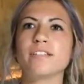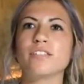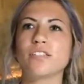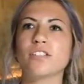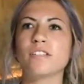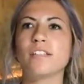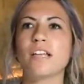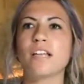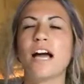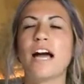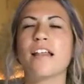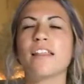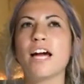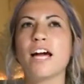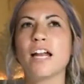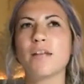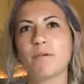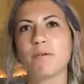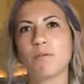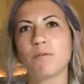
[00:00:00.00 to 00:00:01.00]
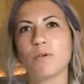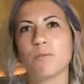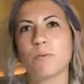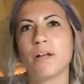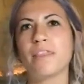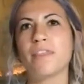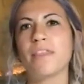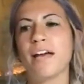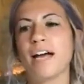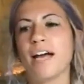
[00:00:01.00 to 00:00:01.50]
just a lot of people
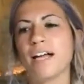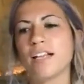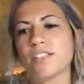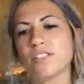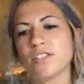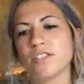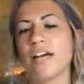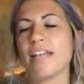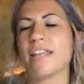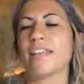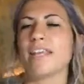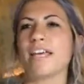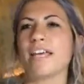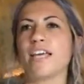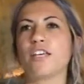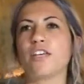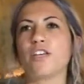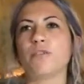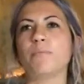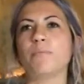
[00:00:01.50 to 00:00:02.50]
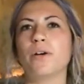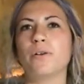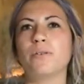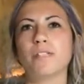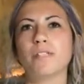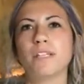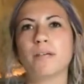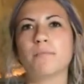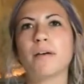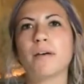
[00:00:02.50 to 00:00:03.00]
want that. So I think you
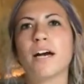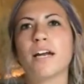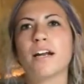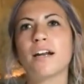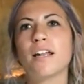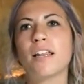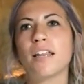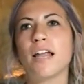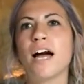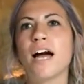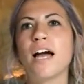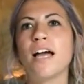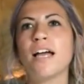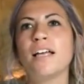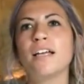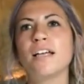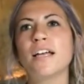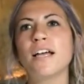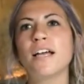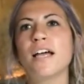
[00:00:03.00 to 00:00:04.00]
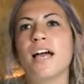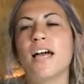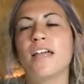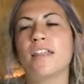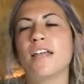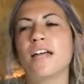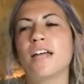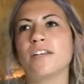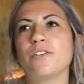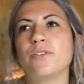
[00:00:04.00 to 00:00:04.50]
posting about it a lot and
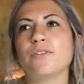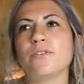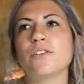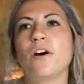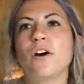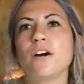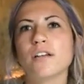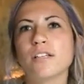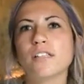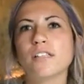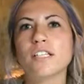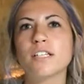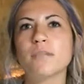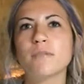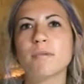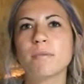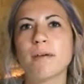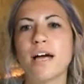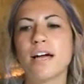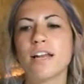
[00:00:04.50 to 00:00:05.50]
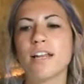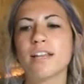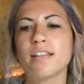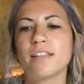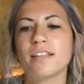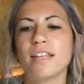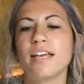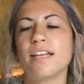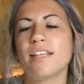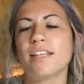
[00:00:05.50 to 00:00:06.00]
then you talking to them about it,
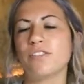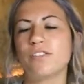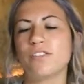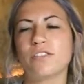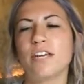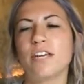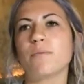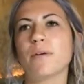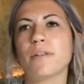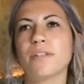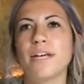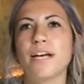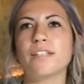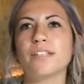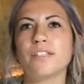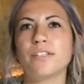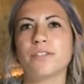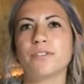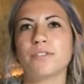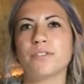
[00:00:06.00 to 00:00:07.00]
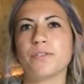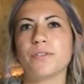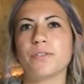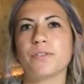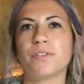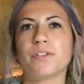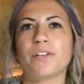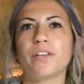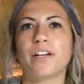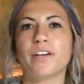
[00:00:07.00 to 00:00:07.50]
they want that too. So
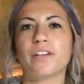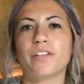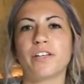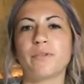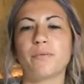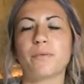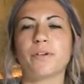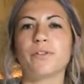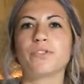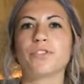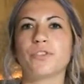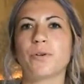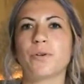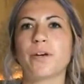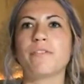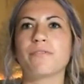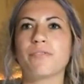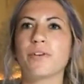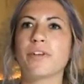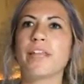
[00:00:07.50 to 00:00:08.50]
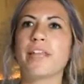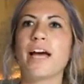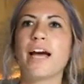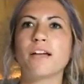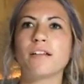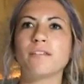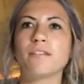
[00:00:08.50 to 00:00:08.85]
sooner or later they will join for that.